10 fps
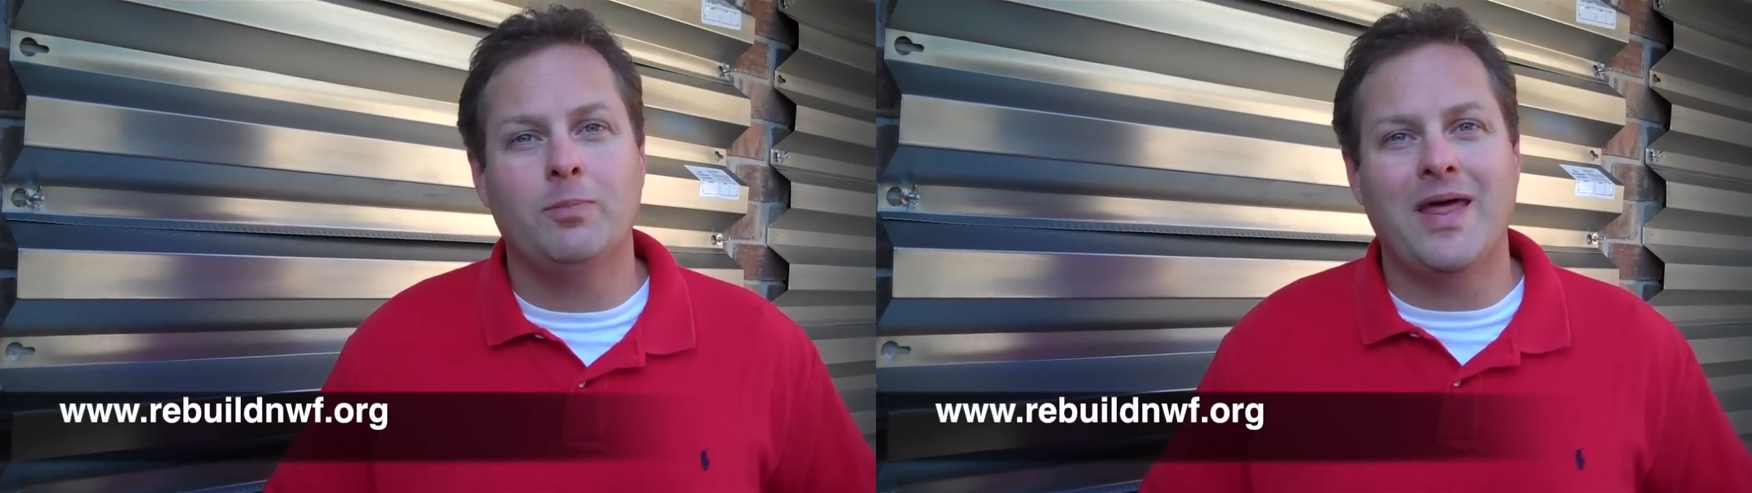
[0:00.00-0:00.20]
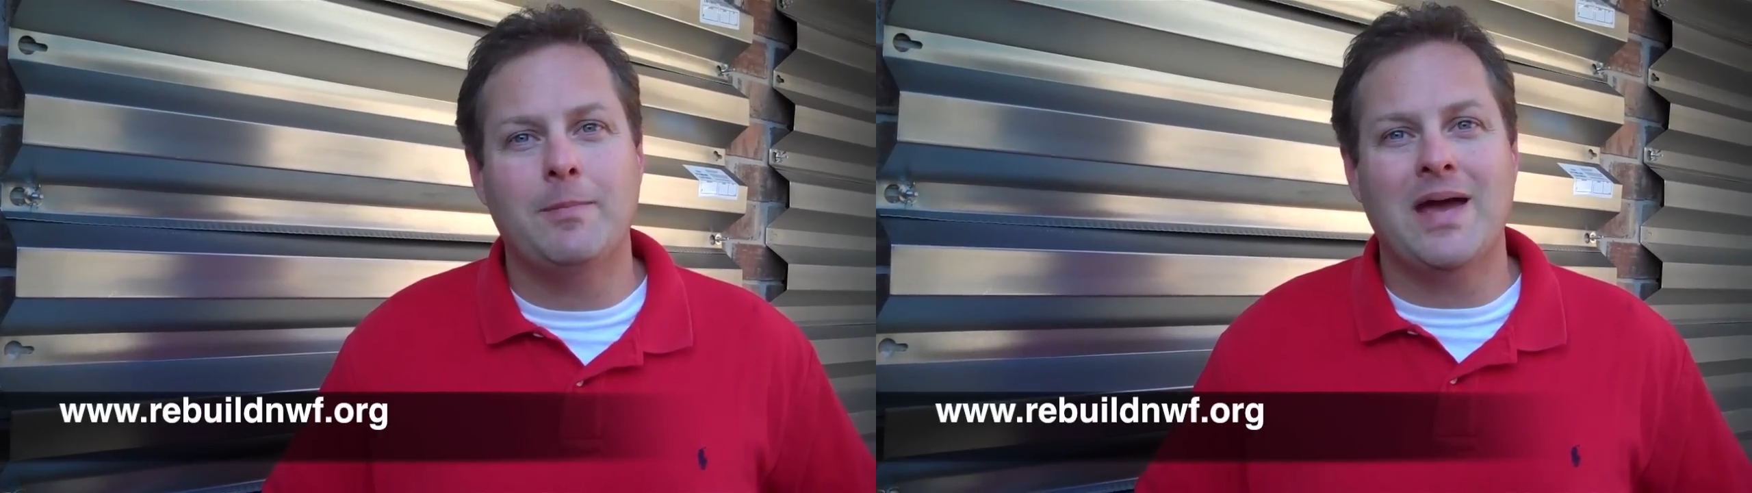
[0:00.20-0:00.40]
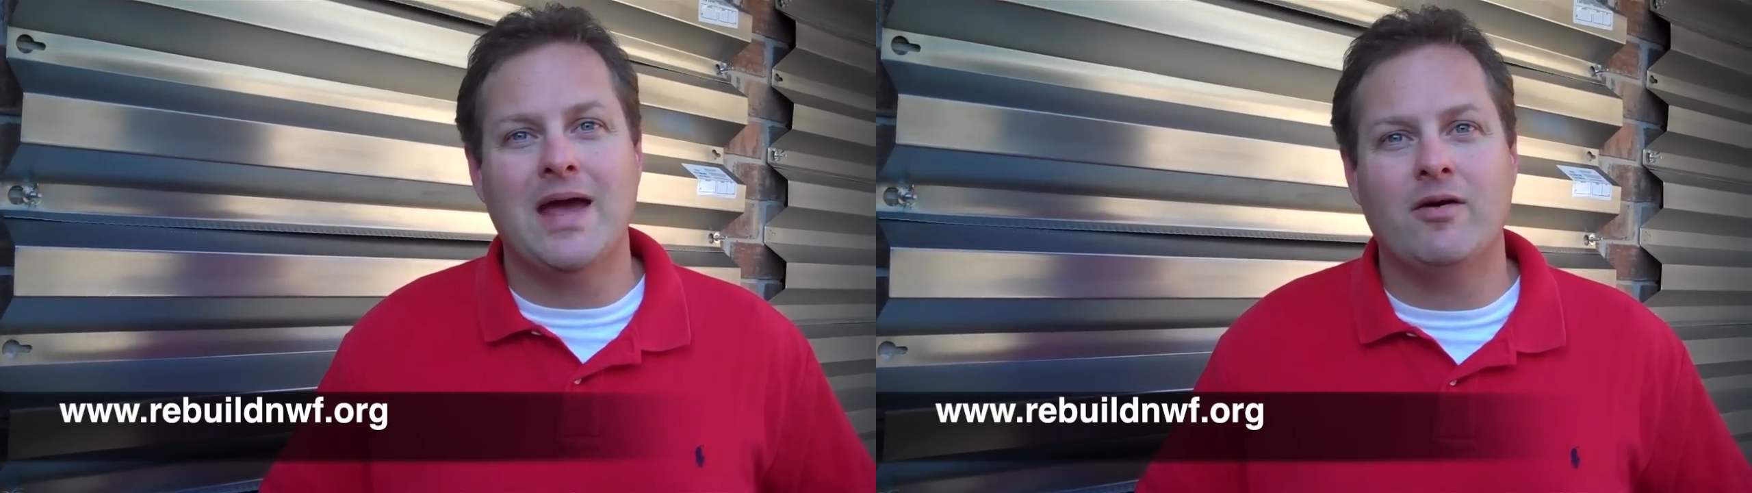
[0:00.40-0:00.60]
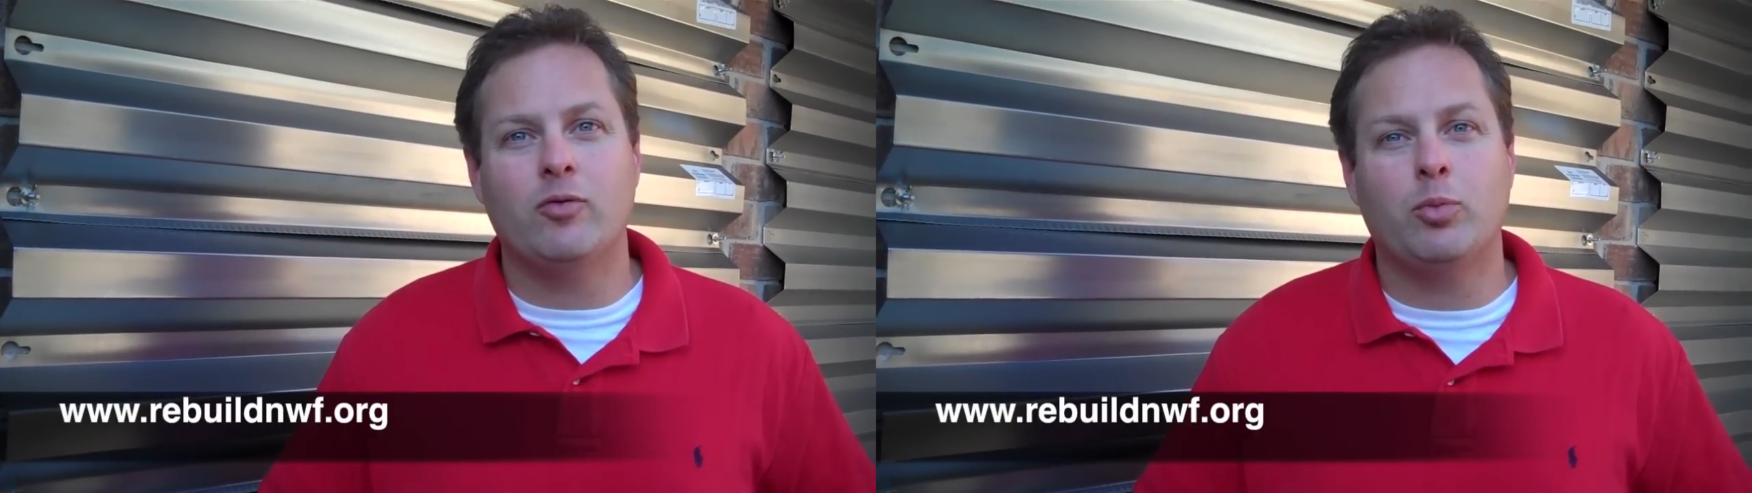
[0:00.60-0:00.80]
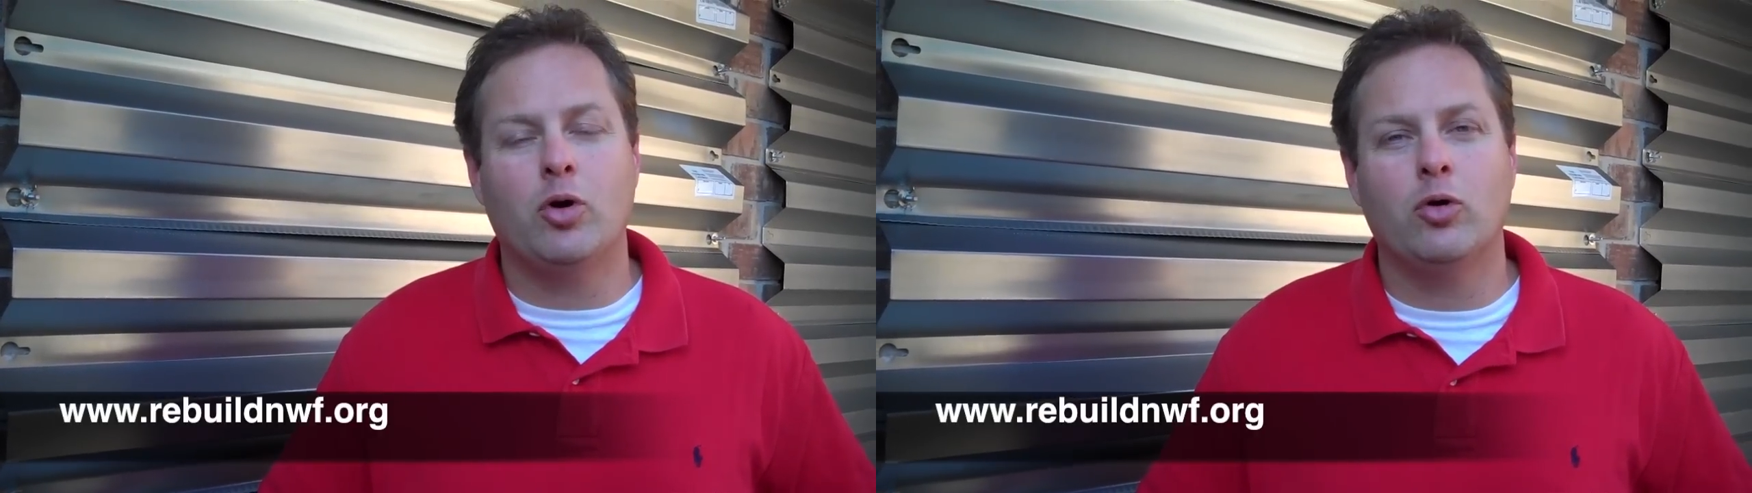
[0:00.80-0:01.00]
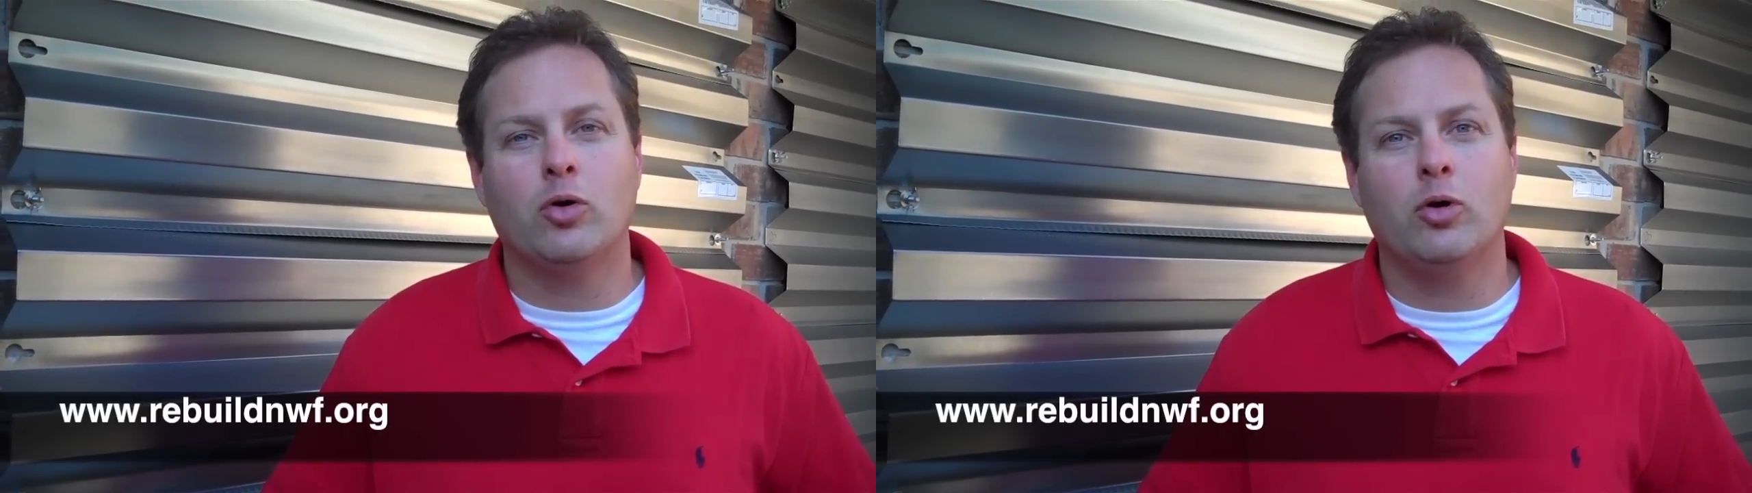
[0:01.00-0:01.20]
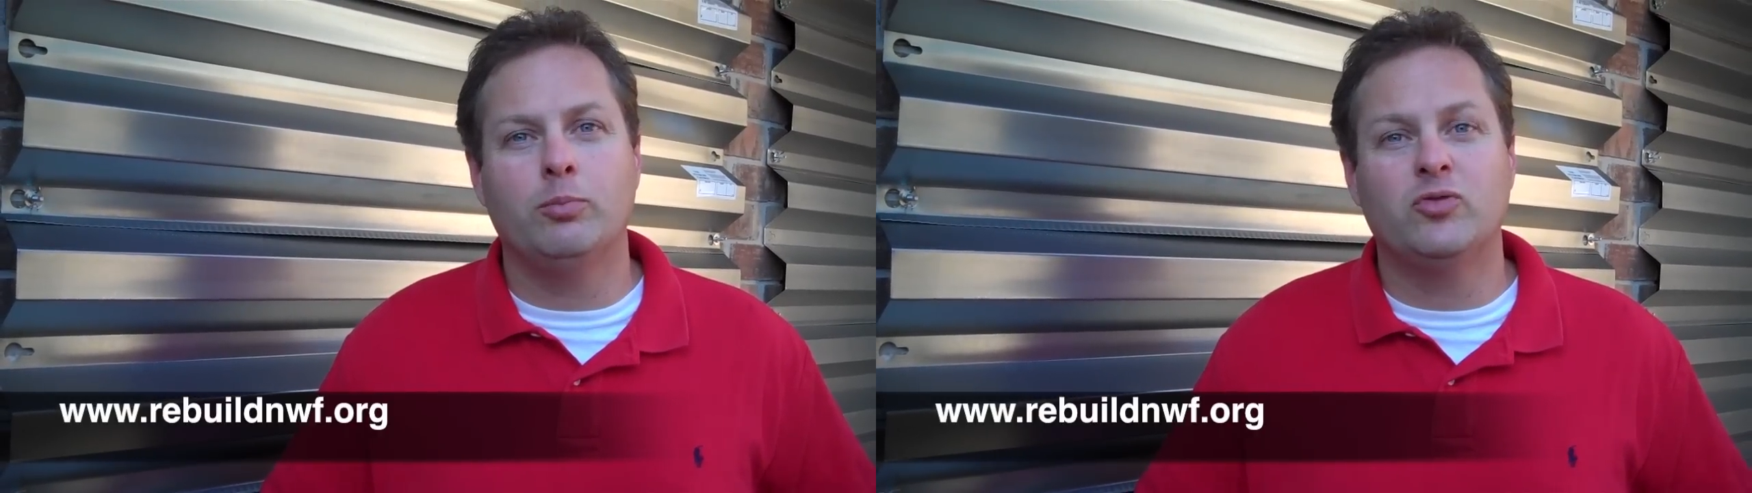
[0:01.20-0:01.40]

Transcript: They may have a program.